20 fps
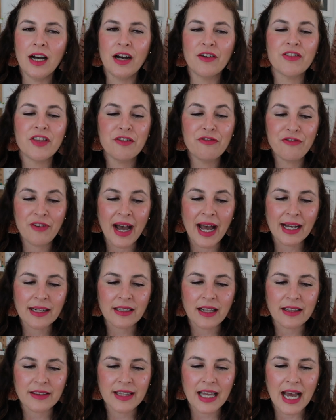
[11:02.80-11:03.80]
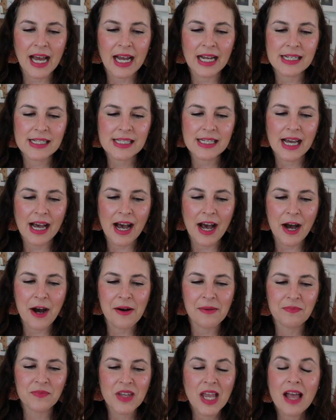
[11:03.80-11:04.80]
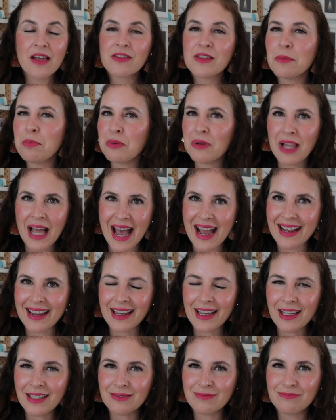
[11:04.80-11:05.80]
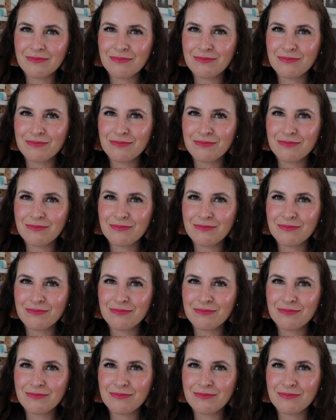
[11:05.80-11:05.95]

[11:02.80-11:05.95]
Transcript: of the fact that the placket